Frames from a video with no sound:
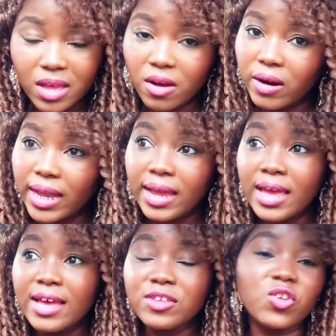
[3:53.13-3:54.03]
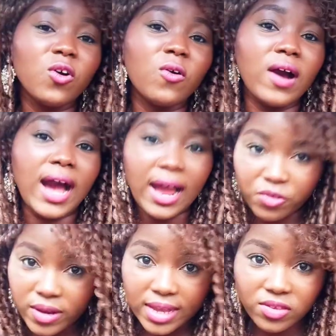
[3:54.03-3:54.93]
Okay, so
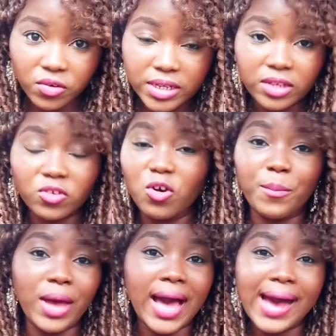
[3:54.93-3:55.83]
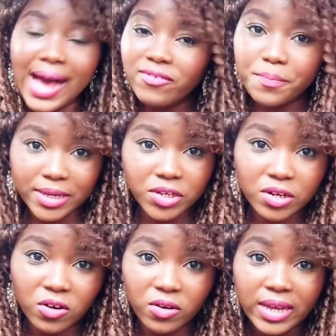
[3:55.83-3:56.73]
you guys already know, but I have a
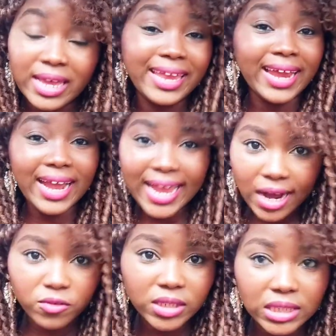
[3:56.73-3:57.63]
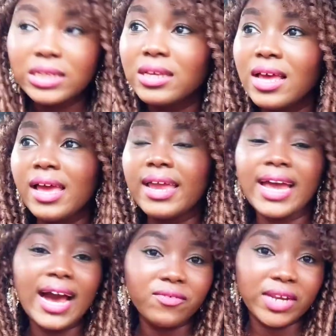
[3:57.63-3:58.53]
bachelor in accounting and I
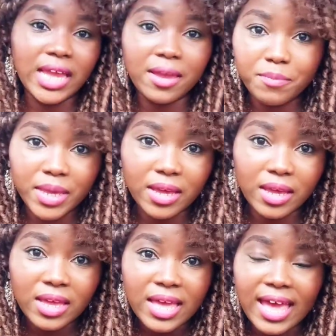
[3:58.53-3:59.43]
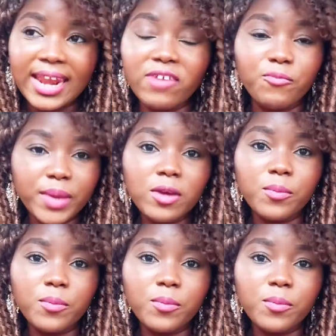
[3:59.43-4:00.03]
have an MBA, and I've been